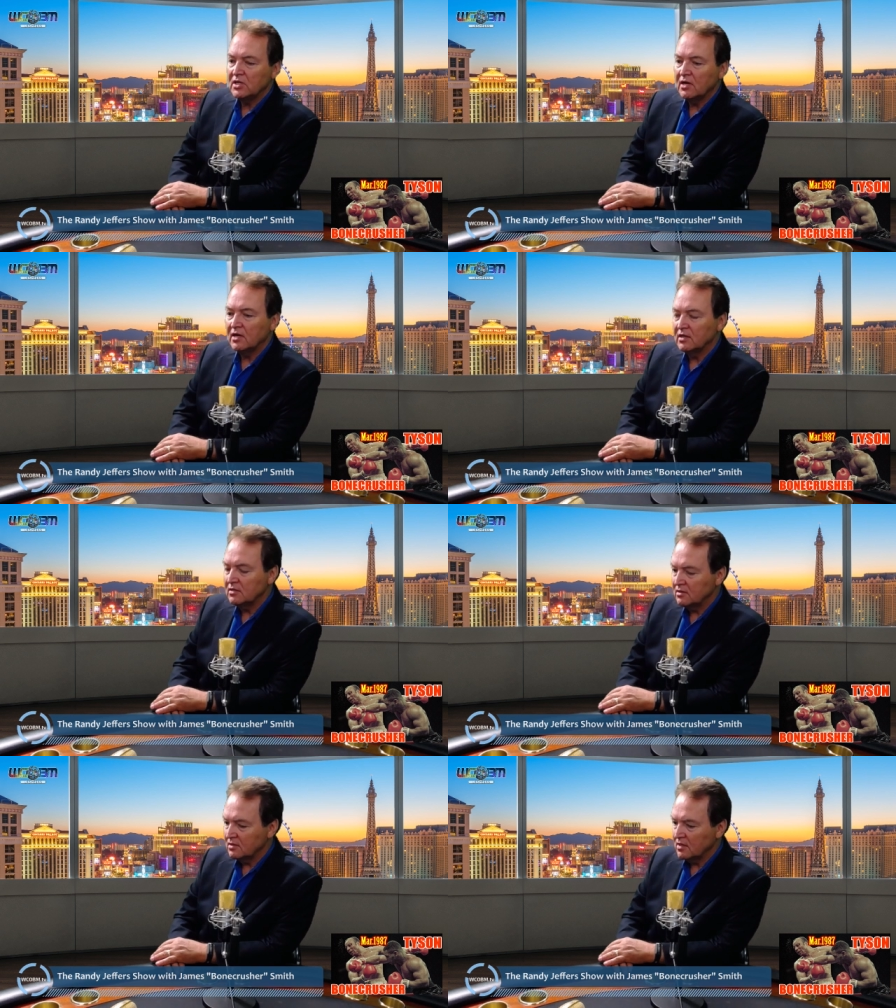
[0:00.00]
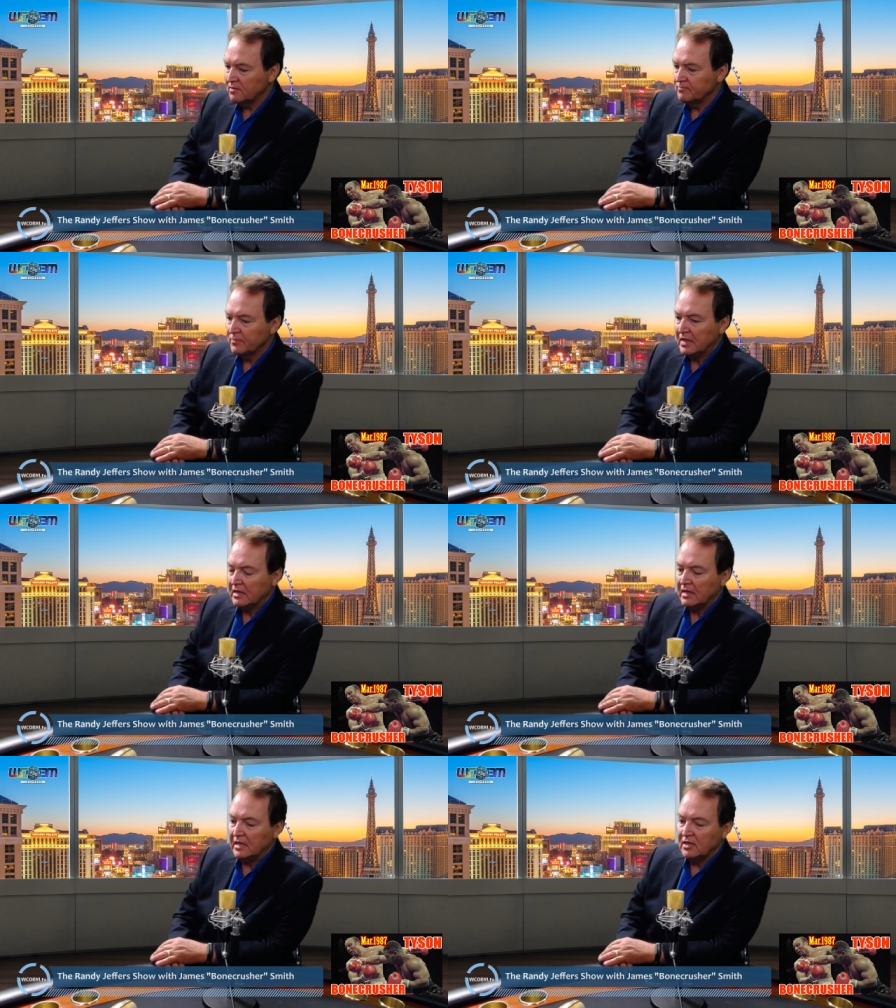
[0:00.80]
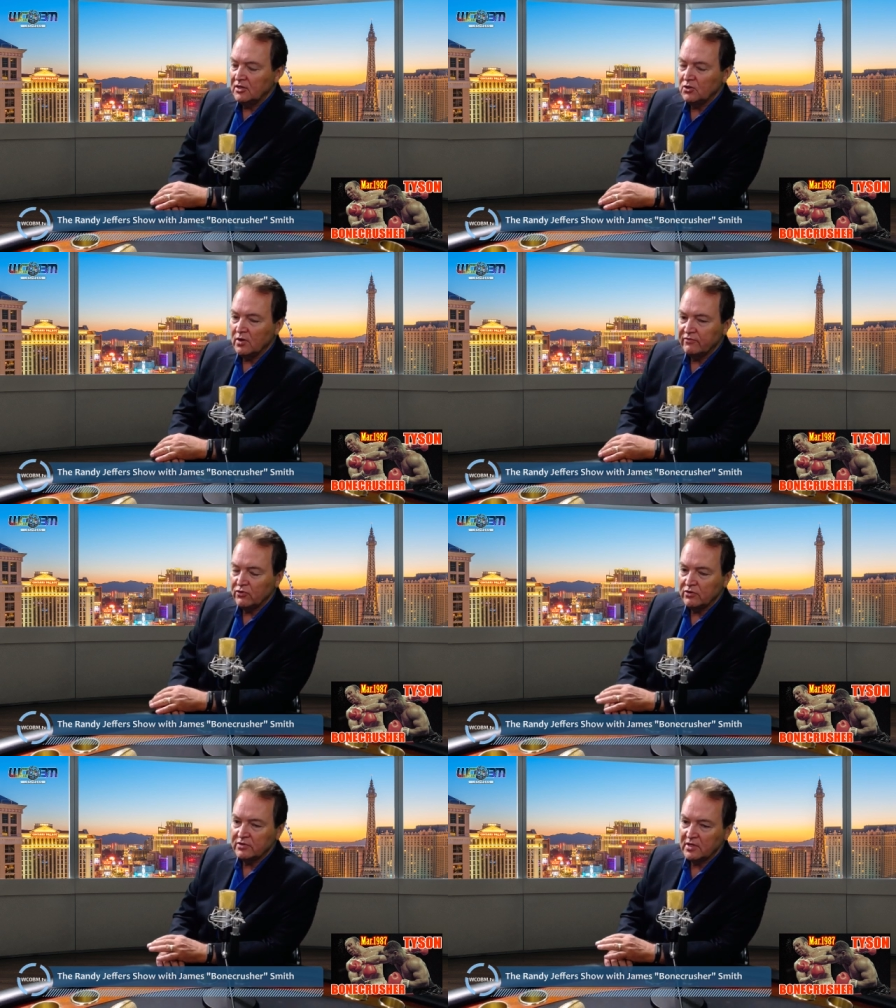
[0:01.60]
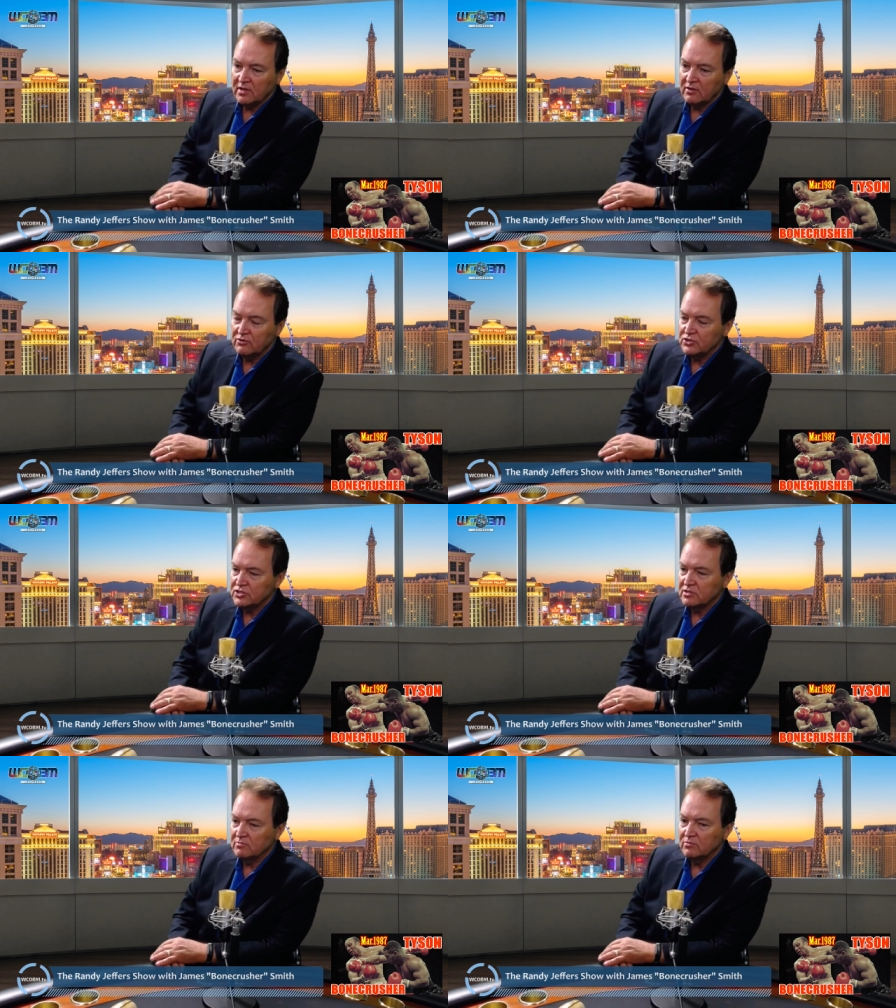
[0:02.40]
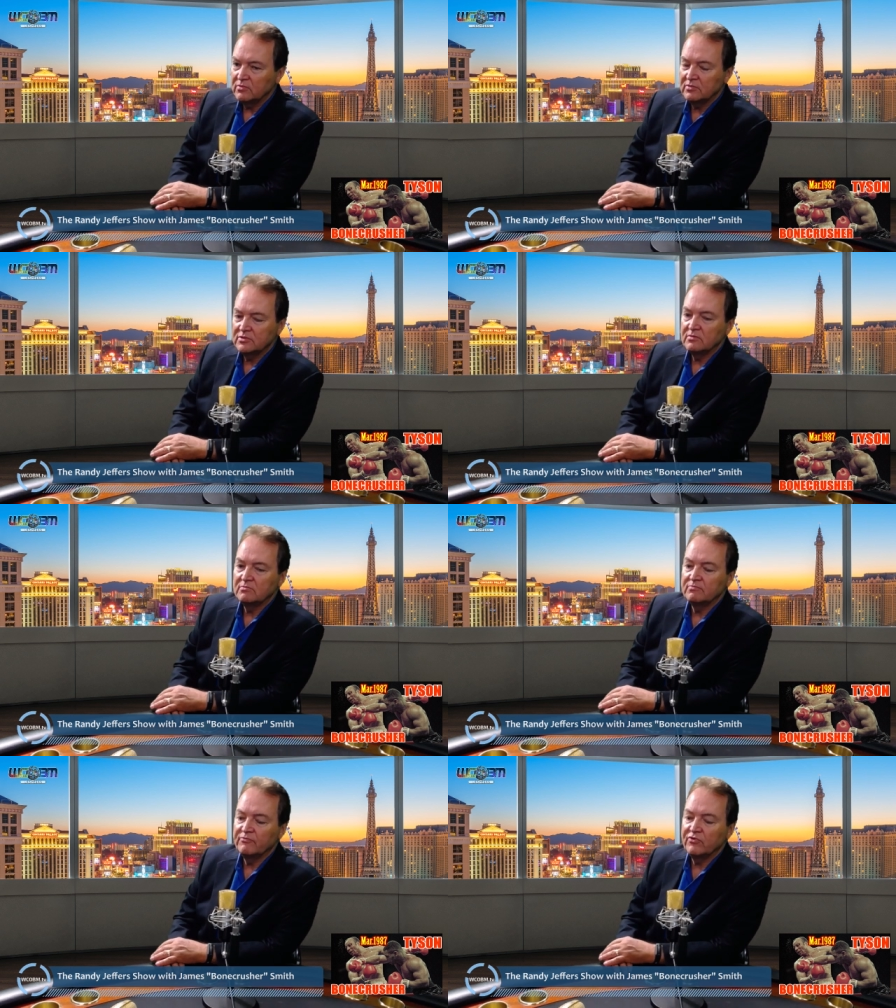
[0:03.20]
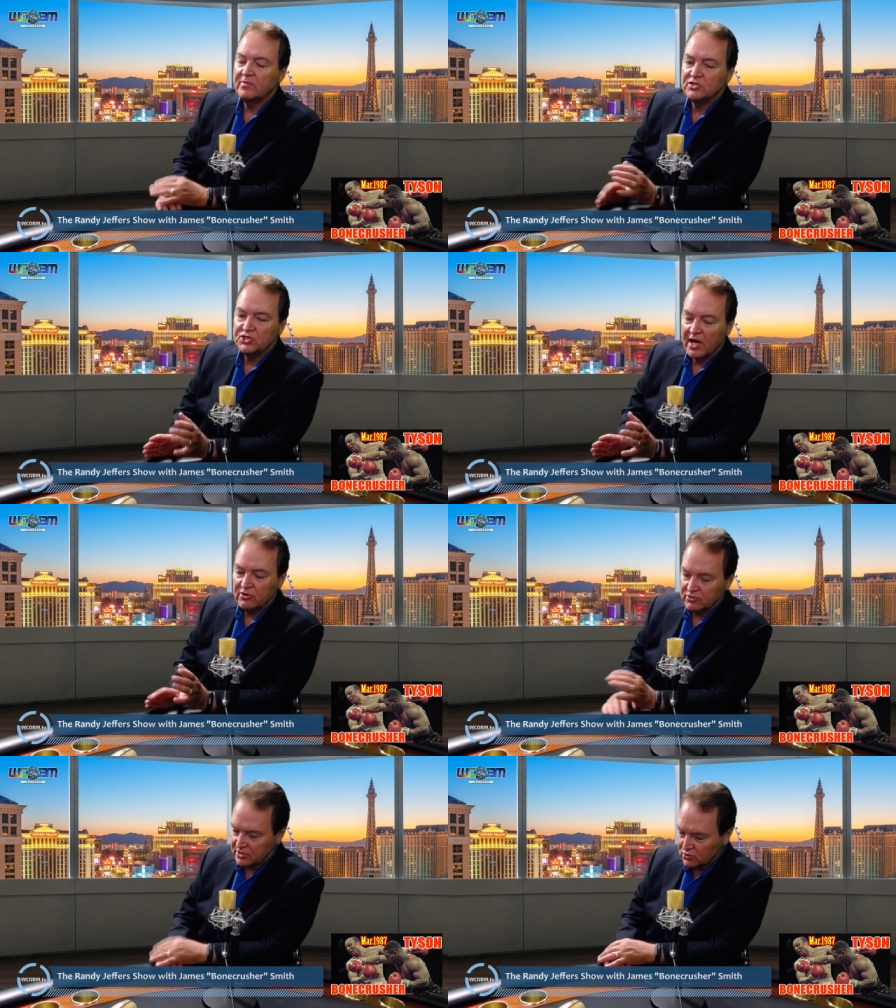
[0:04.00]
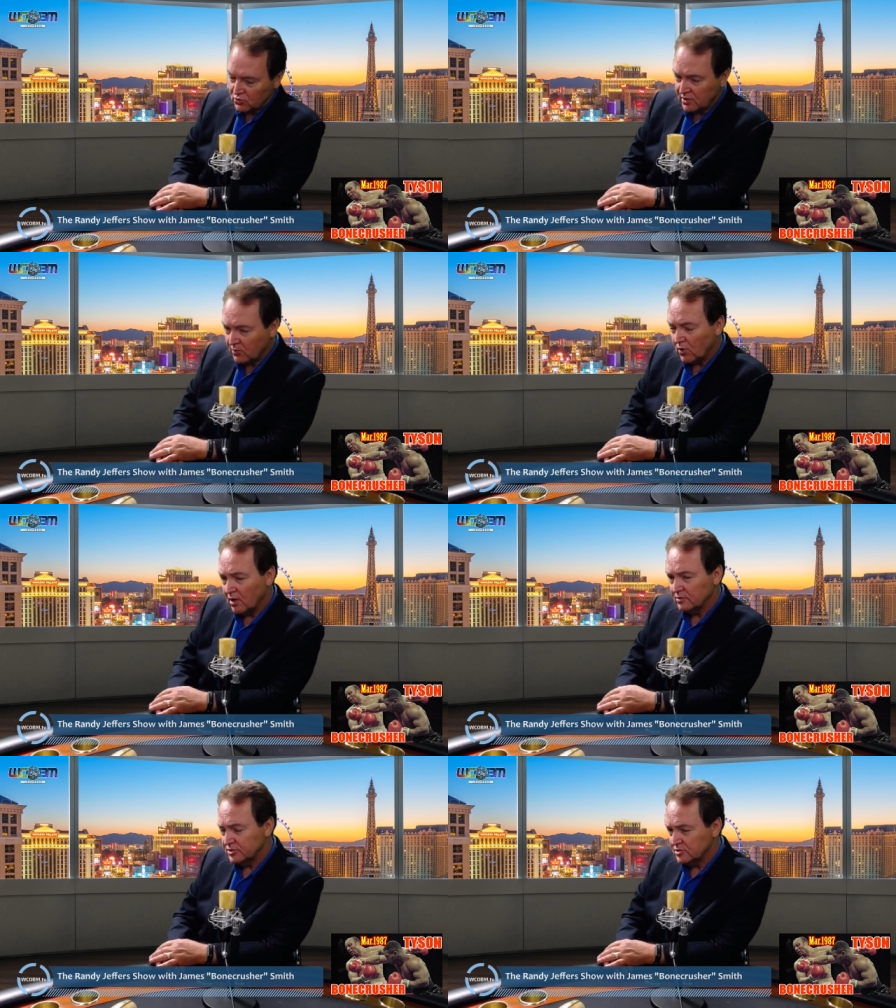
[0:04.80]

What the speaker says: guy, and you know, I've heard just some from insiders that knew him well,